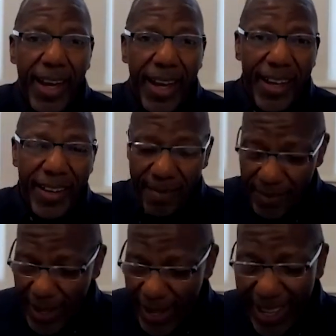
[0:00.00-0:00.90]
Uh,
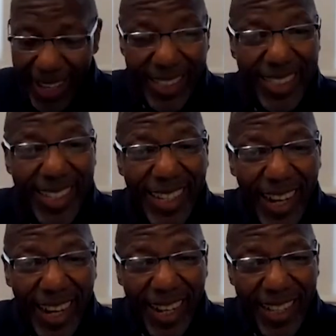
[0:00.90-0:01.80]
and
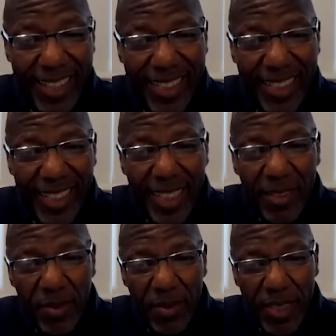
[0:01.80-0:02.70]
uh,
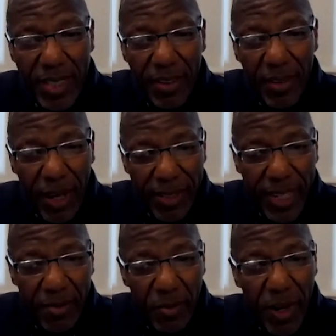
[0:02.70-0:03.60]
you know, I
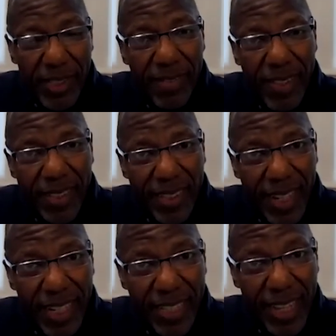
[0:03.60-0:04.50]
think one of the
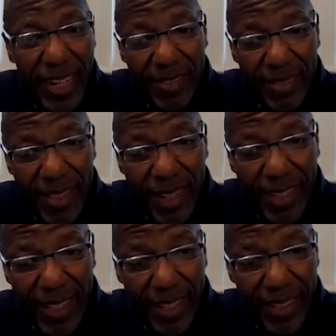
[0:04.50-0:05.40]
things that
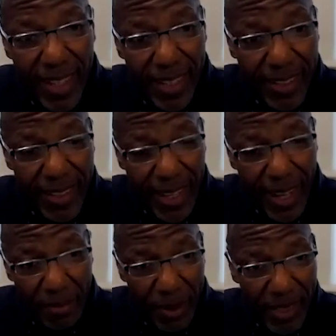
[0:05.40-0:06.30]
that
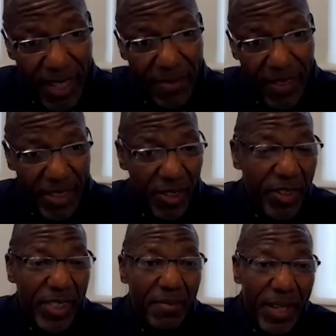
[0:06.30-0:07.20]
I, I, I, believe is
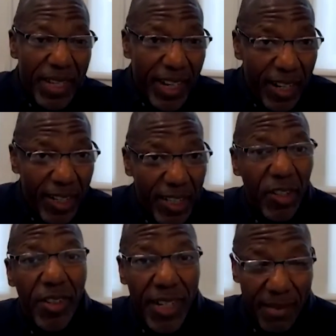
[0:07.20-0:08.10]
going to be an
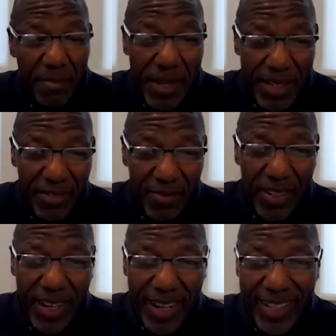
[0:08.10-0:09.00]
ongoing piece
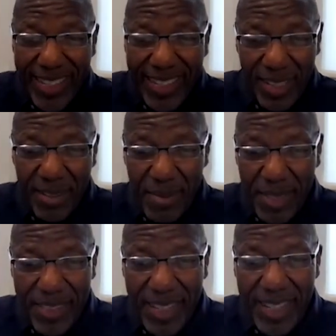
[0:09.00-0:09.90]
for us as a
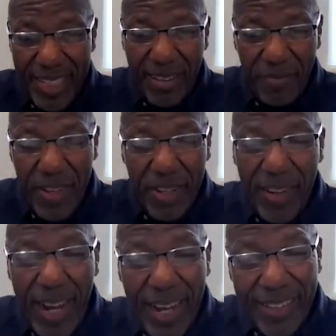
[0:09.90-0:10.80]
community is to
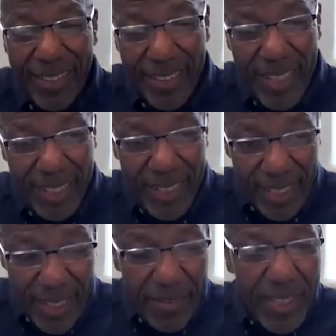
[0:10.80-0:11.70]
figure out,
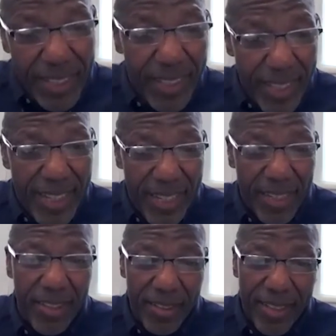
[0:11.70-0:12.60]
even in
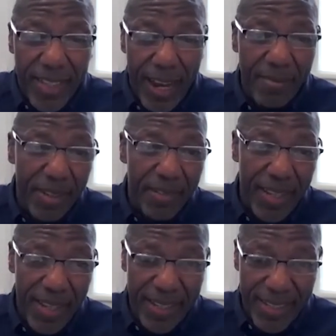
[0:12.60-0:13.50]
addition to the types of
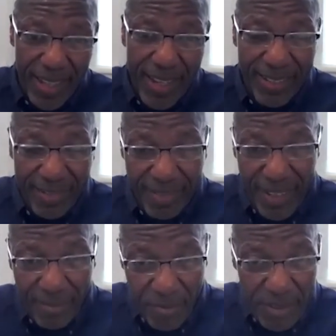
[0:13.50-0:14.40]
things that
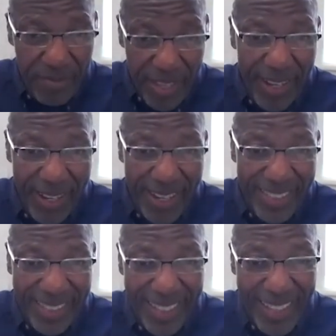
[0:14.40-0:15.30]
that we've
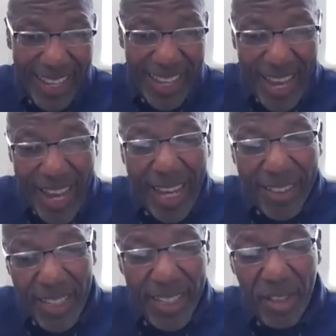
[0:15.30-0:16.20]
done,
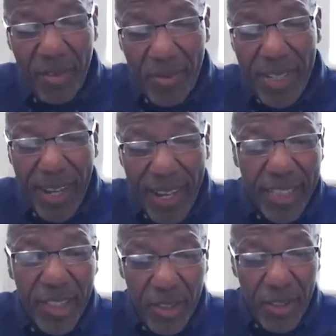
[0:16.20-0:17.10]
how then do we
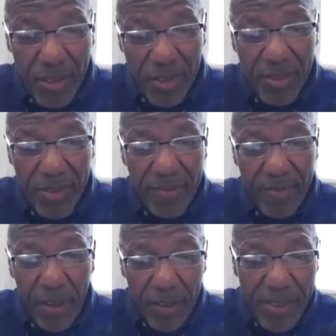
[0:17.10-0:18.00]
undo
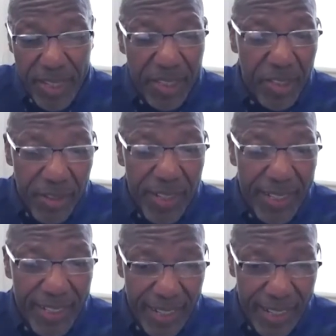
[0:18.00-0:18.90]
those
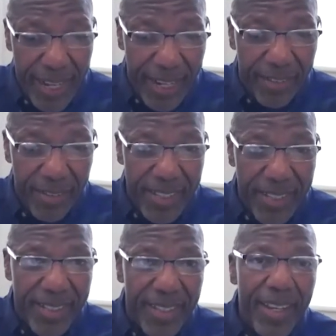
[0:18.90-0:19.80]
enduring
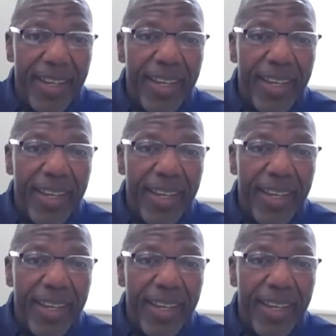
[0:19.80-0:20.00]
inequities?